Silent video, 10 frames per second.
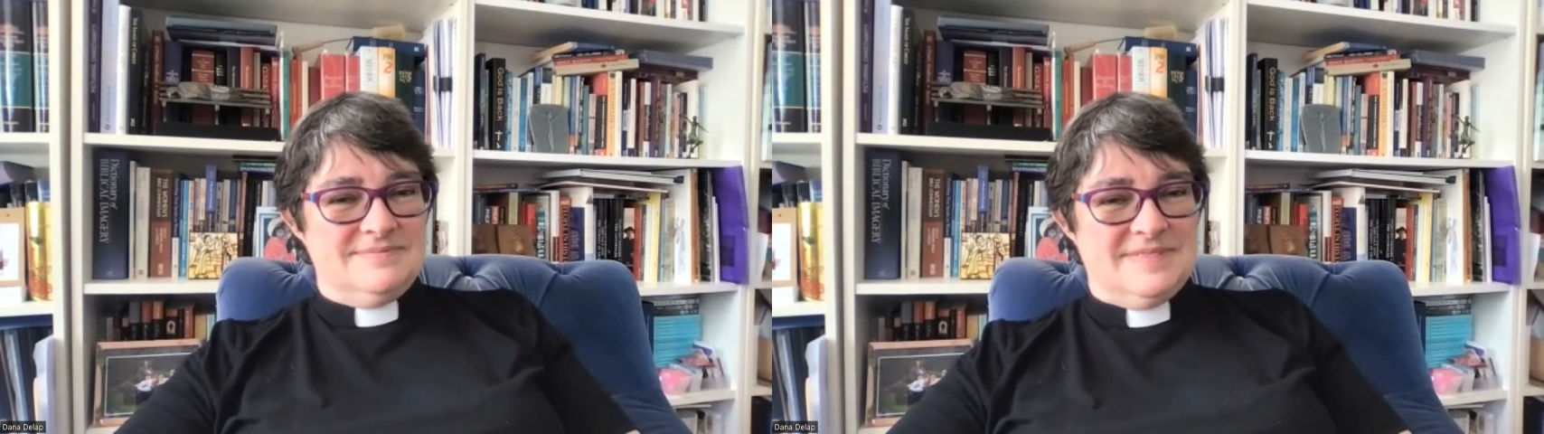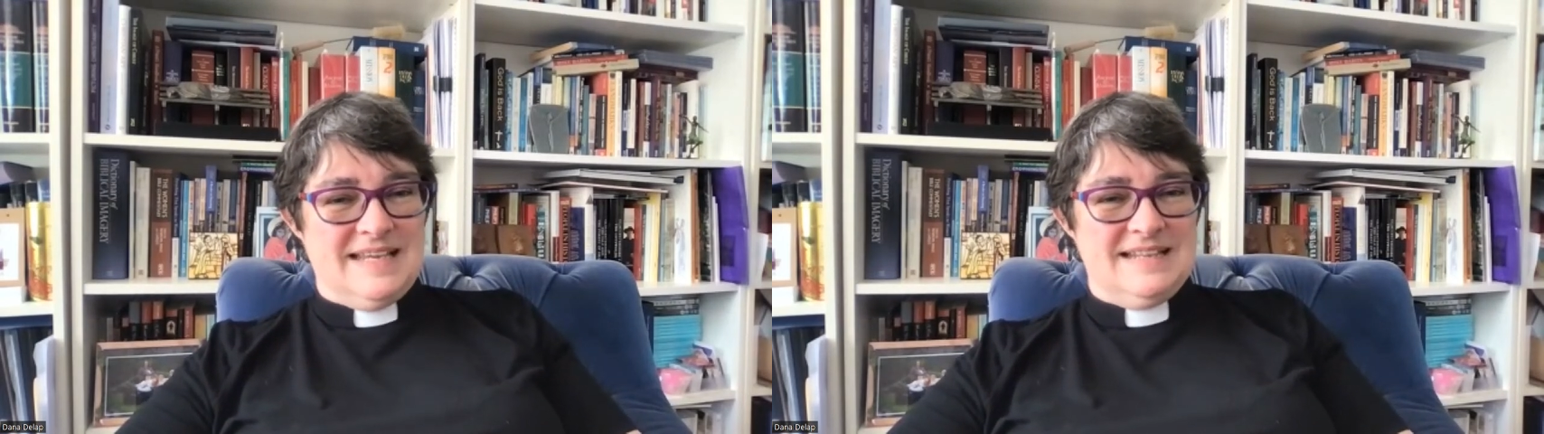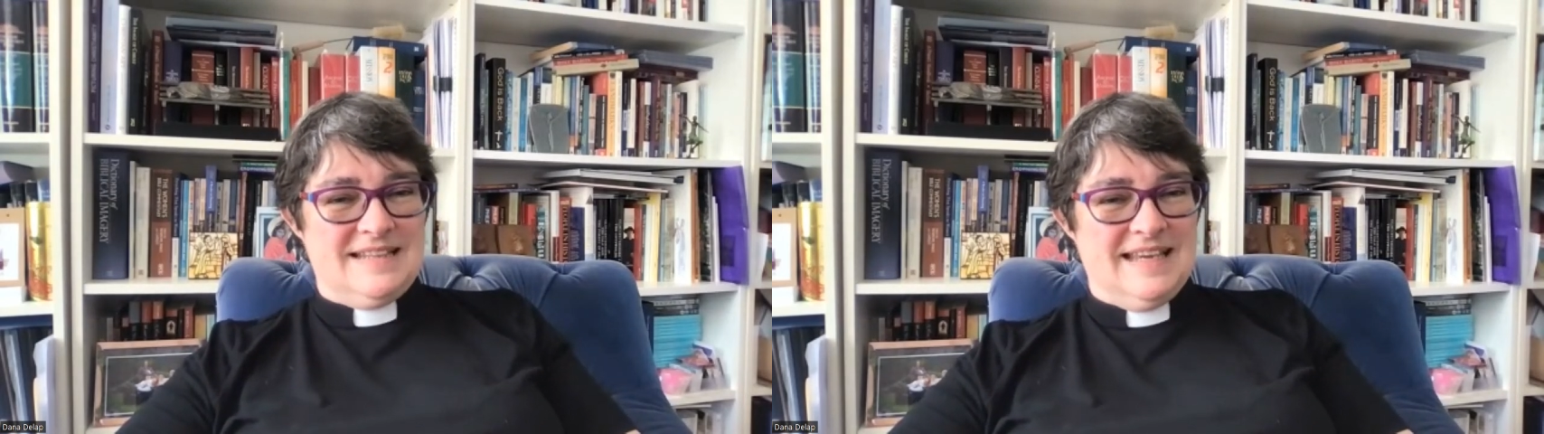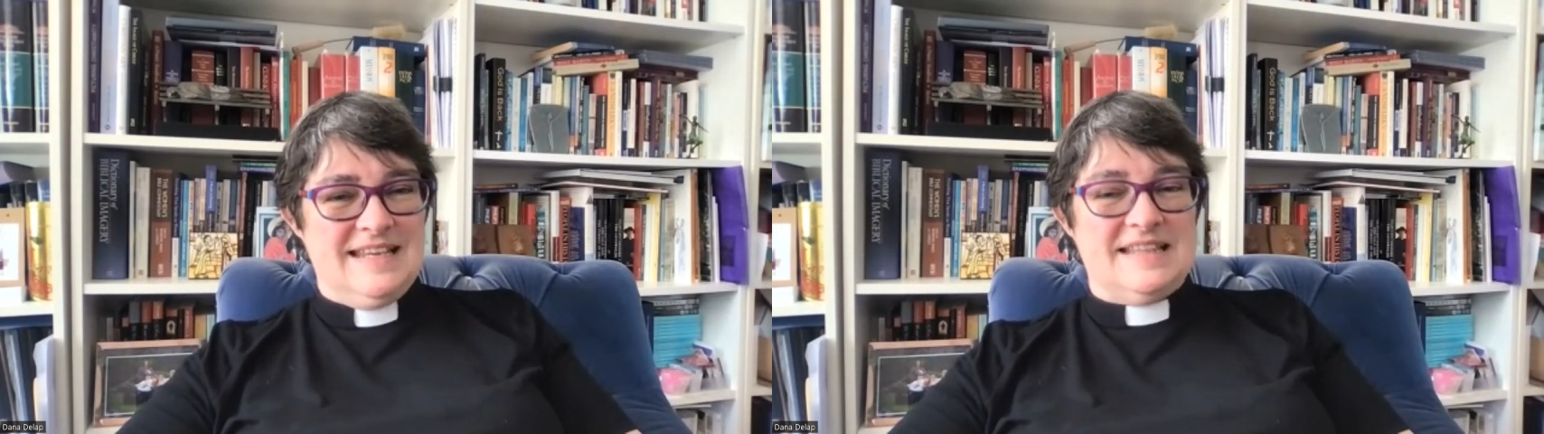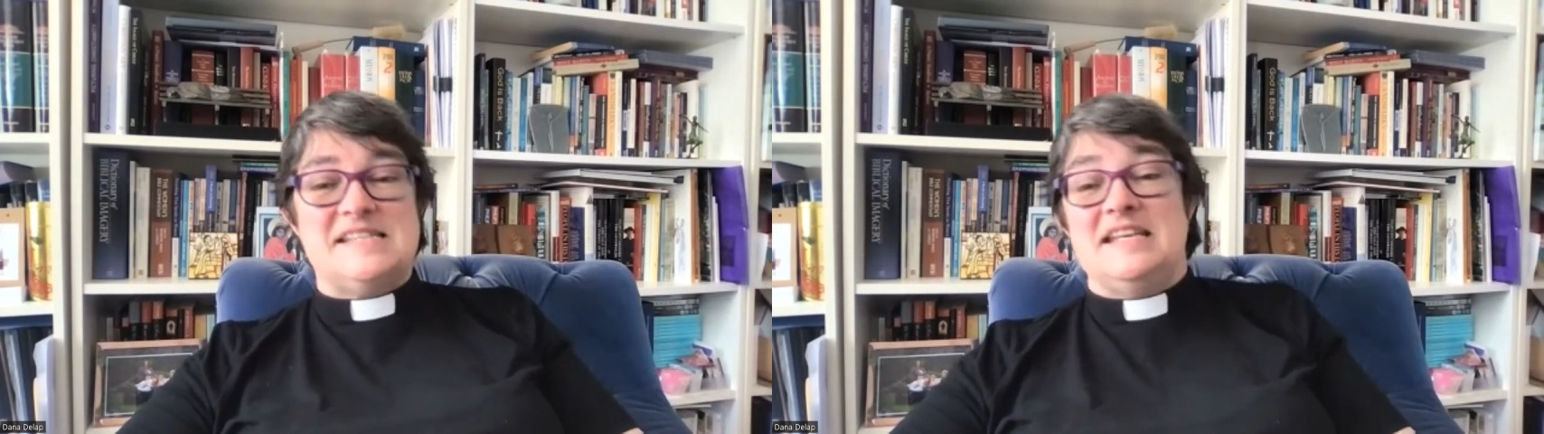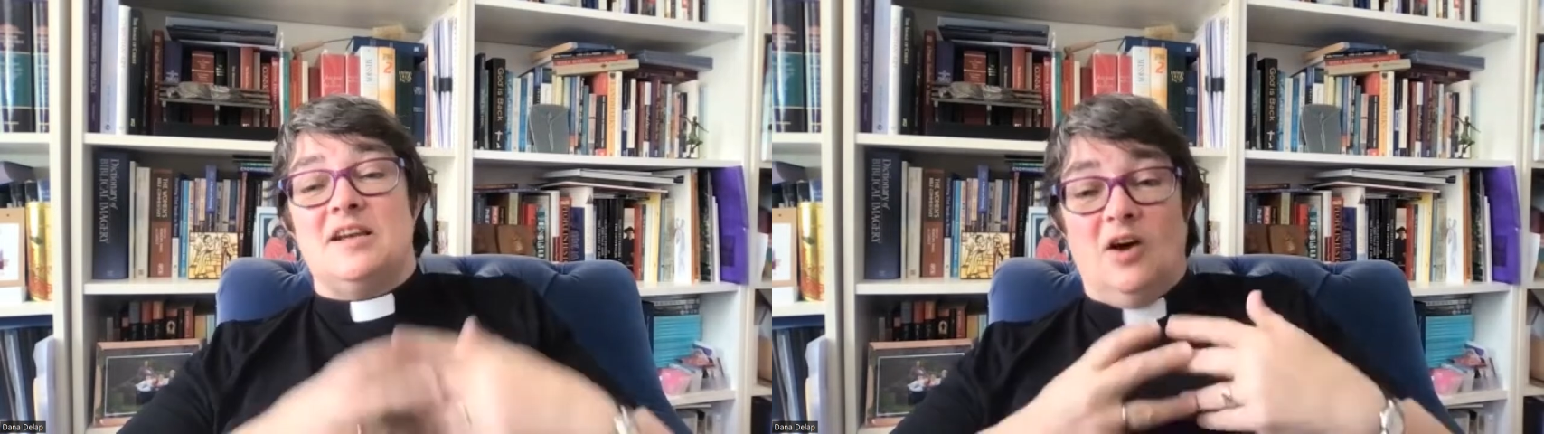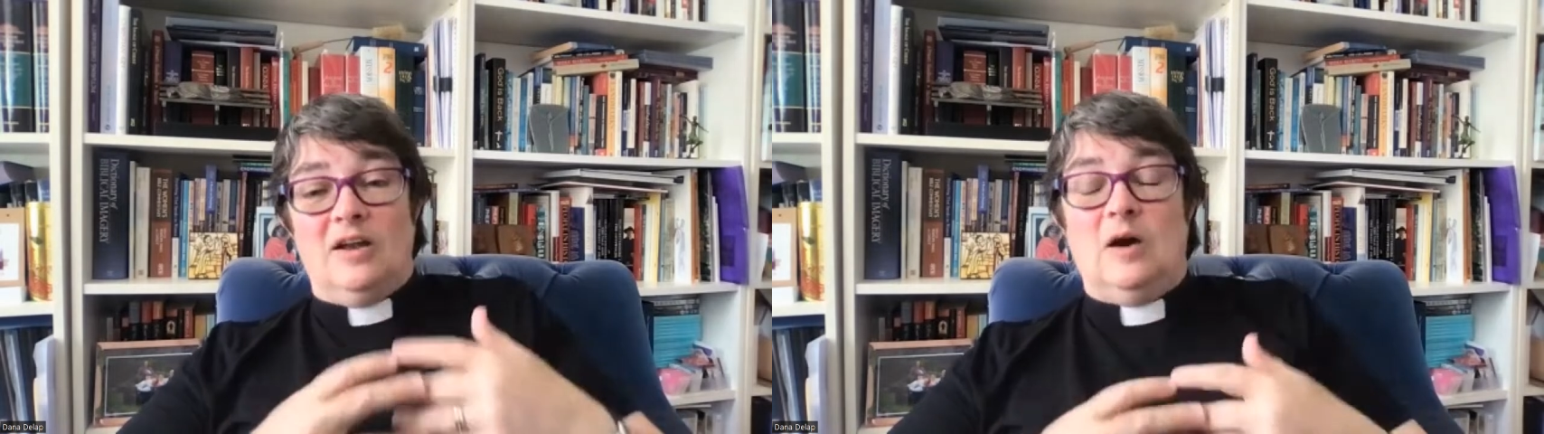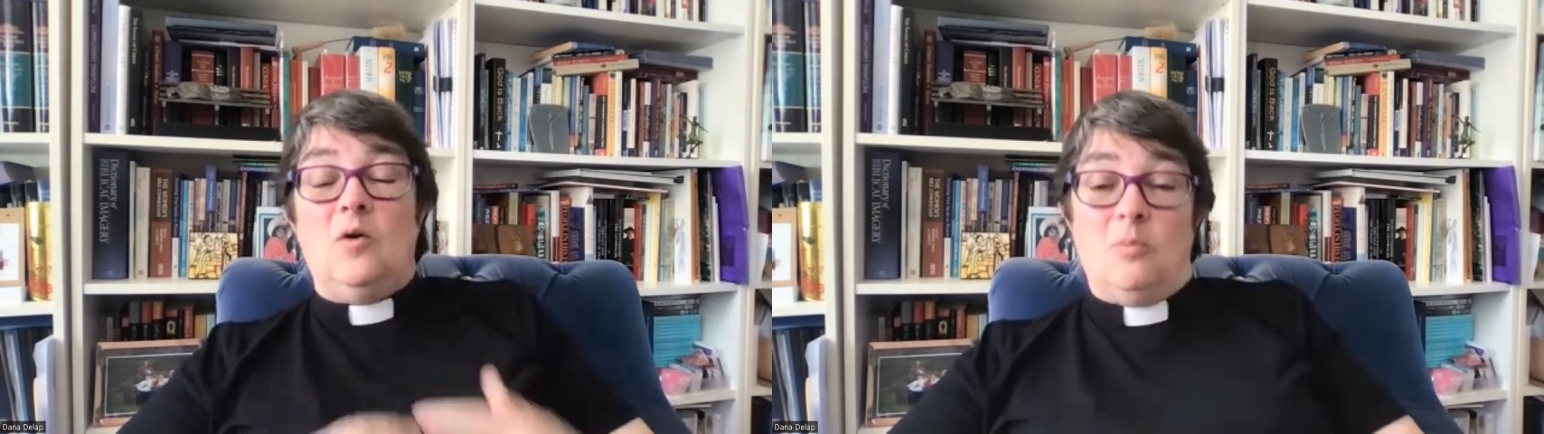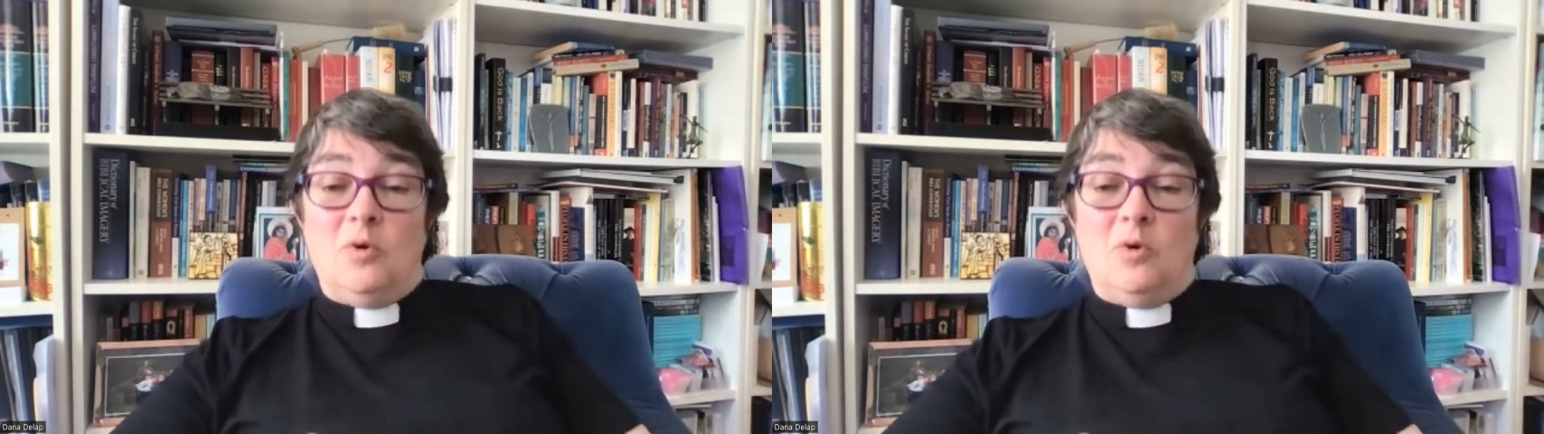They either see the collar, or